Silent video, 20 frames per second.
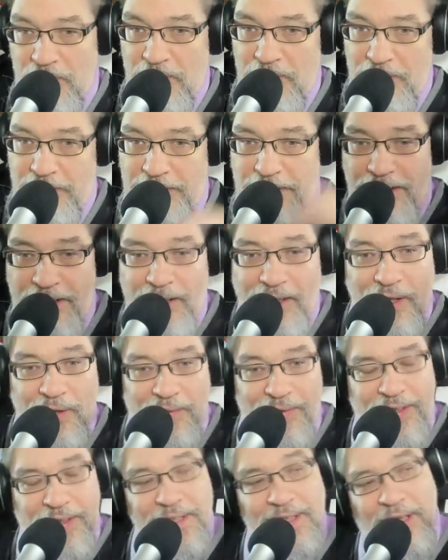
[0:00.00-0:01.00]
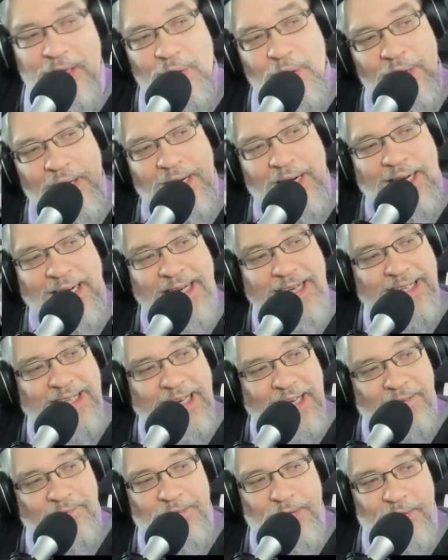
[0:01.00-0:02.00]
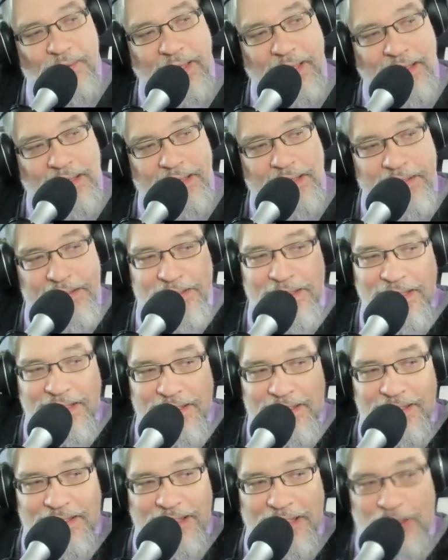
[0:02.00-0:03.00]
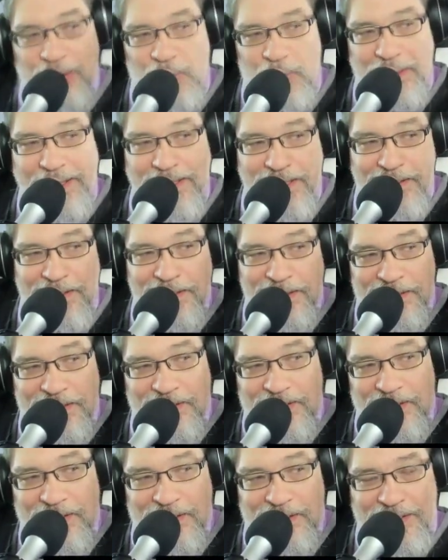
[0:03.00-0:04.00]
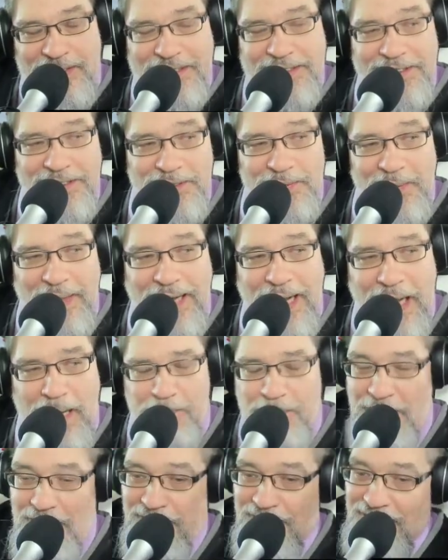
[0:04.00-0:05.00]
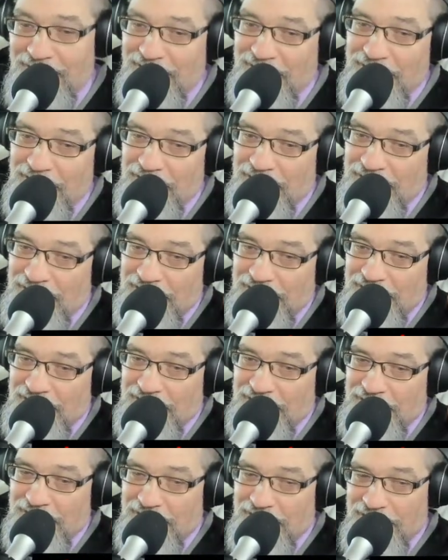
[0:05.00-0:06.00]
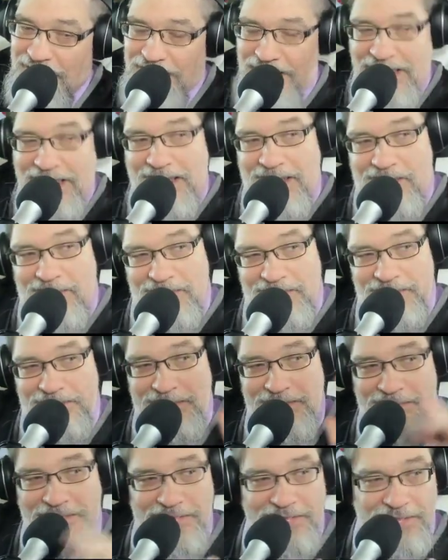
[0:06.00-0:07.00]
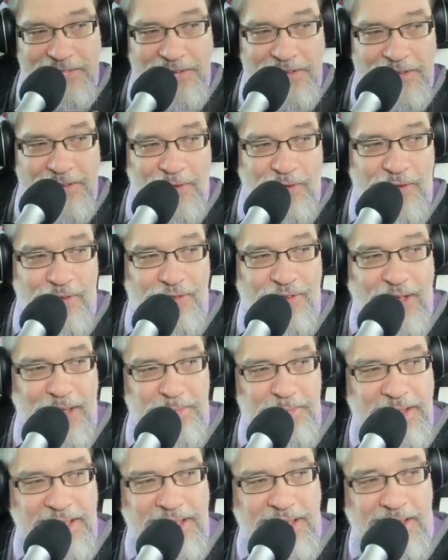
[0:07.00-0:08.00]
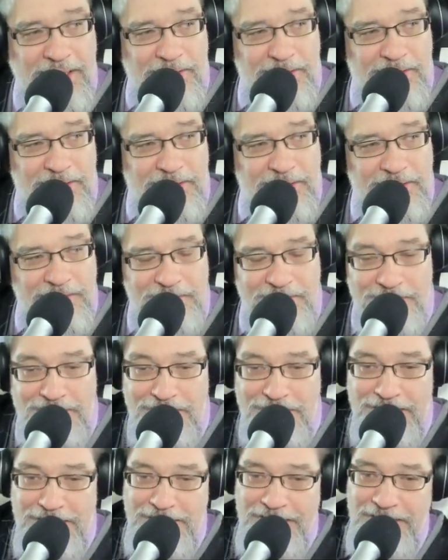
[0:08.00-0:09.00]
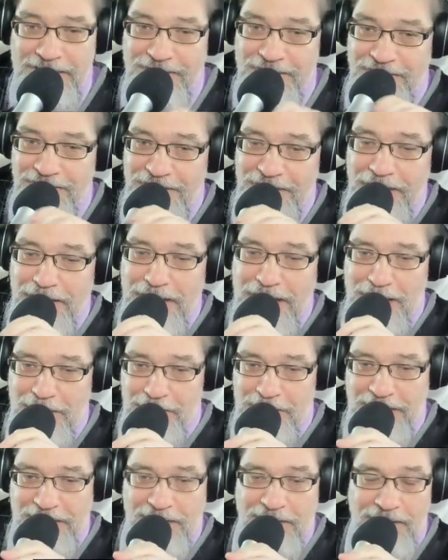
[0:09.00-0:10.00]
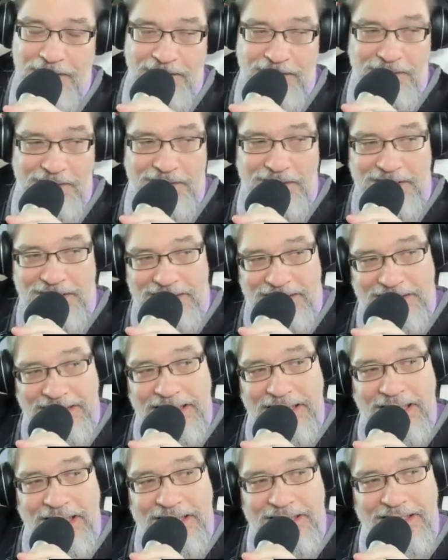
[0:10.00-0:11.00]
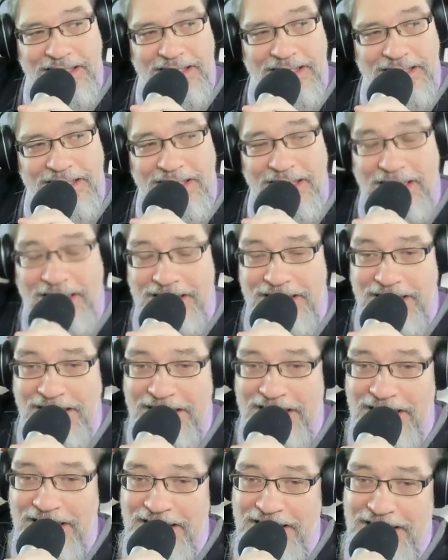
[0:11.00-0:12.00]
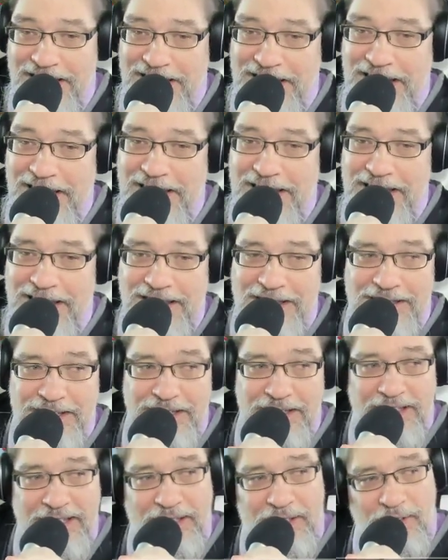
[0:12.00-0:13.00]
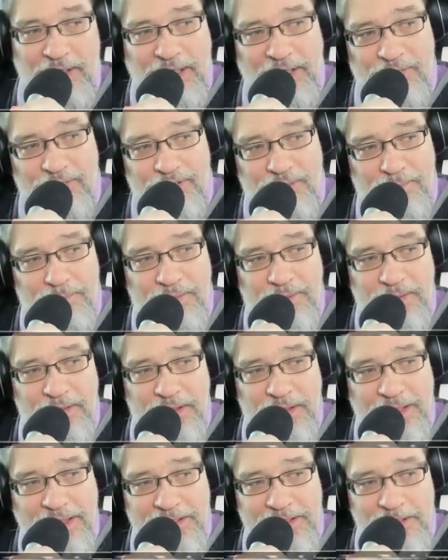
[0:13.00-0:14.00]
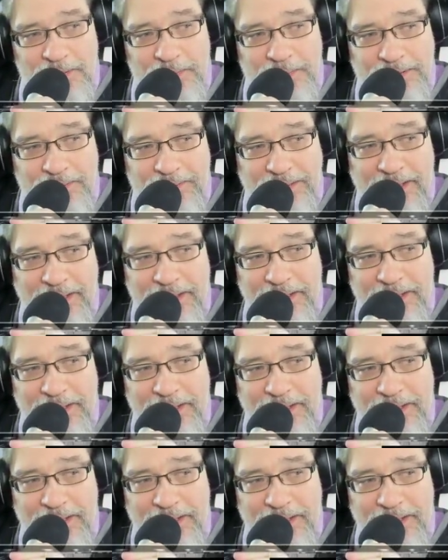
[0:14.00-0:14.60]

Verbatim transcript: There you go. There you go. I gave you guys the quick, this is what happened there. So if I meander, you can feel happy. You got that. You got the, the, the key things in there. Now, from last week, we had